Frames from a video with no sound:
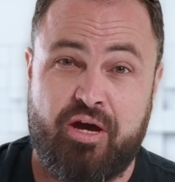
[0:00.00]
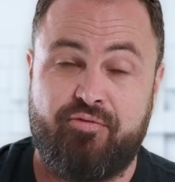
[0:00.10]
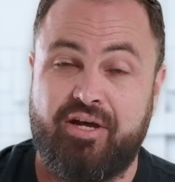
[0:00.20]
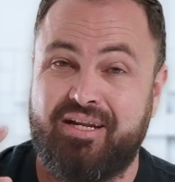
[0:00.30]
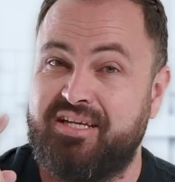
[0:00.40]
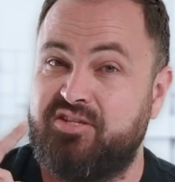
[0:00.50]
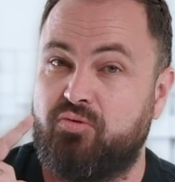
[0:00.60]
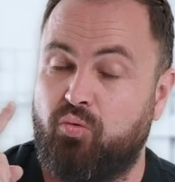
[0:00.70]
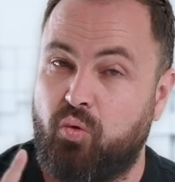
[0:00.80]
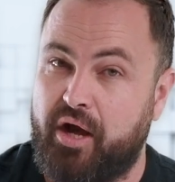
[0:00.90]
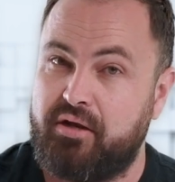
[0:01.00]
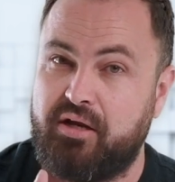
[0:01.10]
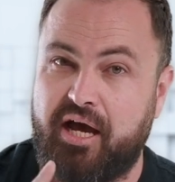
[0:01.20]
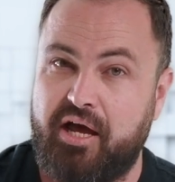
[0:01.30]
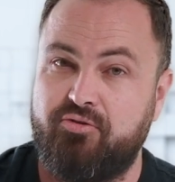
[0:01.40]
have at least one
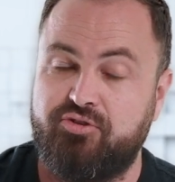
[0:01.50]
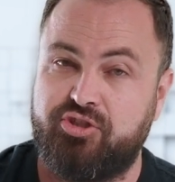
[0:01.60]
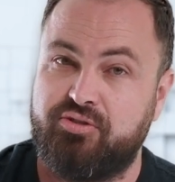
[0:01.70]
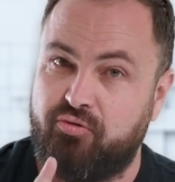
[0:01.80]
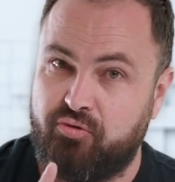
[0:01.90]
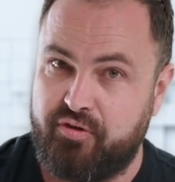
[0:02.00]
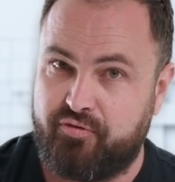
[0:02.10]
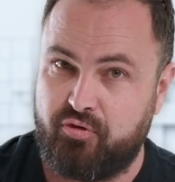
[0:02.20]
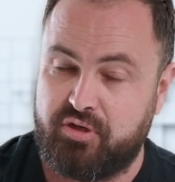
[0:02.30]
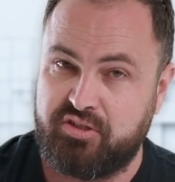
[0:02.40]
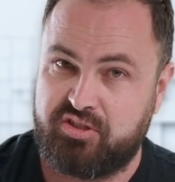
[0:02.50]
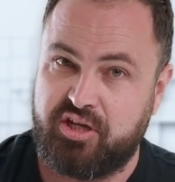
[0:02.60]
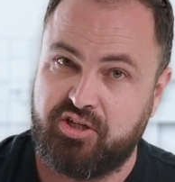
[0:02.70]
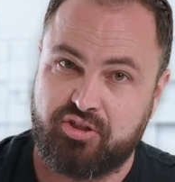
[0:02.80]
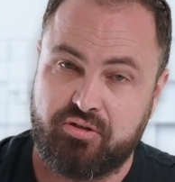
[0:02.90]
hydrogen refueling
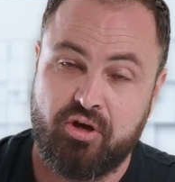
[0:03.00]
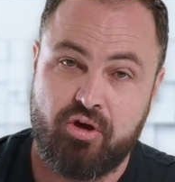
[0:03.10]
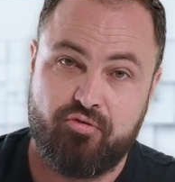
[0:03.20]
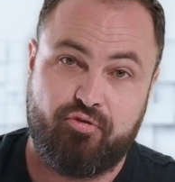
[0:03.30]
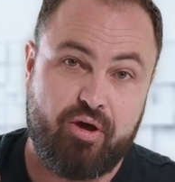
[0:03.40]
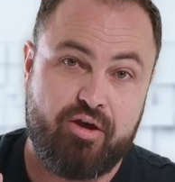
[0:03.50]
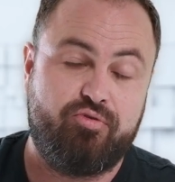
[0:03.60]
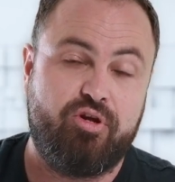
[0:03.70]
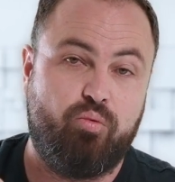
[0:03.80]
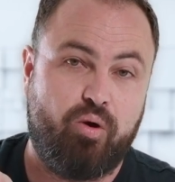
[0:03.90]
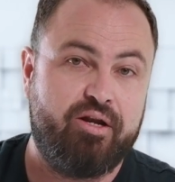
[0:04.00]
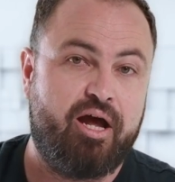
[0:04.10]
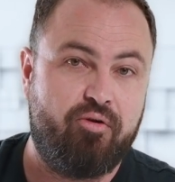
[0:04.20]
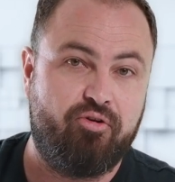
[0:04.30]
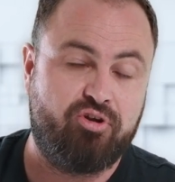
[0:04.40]
station for every
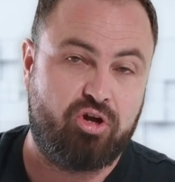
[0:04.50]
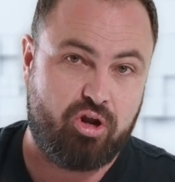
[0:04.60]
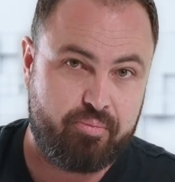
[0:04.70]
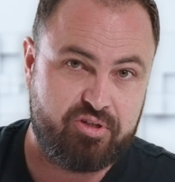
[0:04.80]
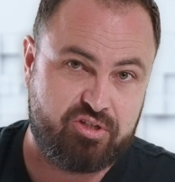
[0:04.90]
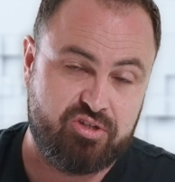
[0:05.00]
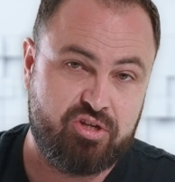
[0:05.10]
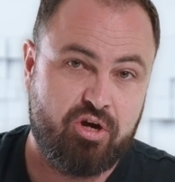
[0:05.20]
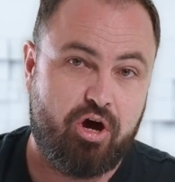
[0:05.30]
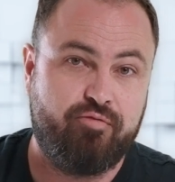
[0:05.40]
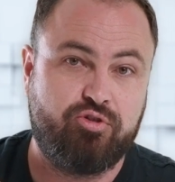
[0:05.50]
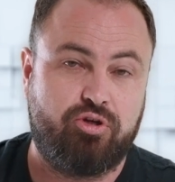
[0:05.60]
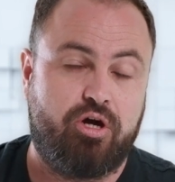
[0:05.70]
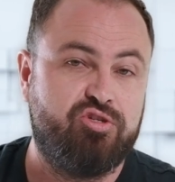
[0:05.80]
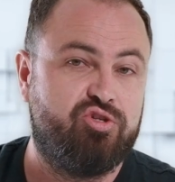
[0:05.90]
100 kilometers of
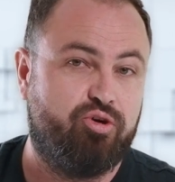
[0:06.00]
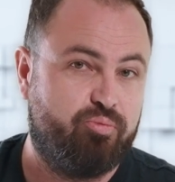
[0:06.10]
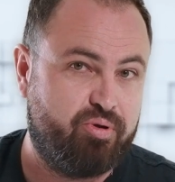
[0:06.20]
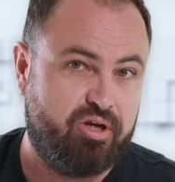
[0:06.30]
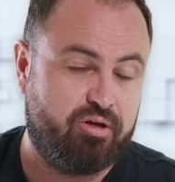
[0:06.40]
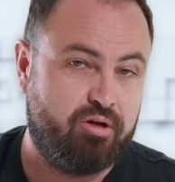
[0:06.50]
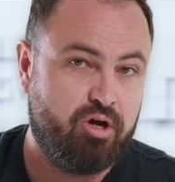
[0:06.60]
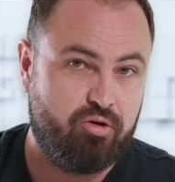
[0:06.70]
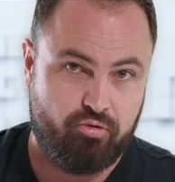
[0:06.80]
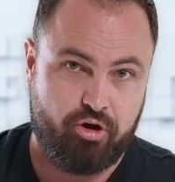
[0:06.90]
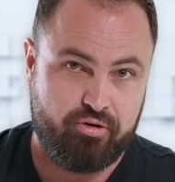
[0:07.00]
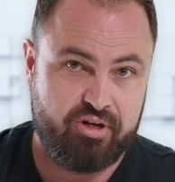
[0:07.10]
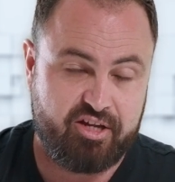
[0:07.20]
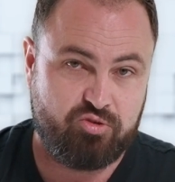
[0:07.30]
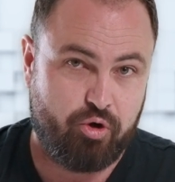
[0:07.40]
trans-European road
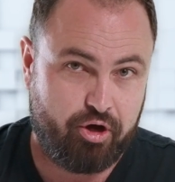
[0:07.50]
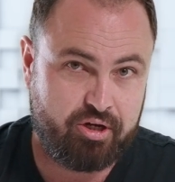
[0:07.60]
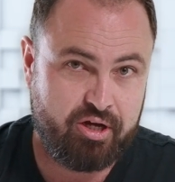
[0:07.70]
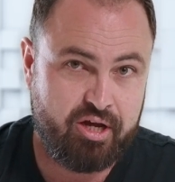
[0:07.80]
network.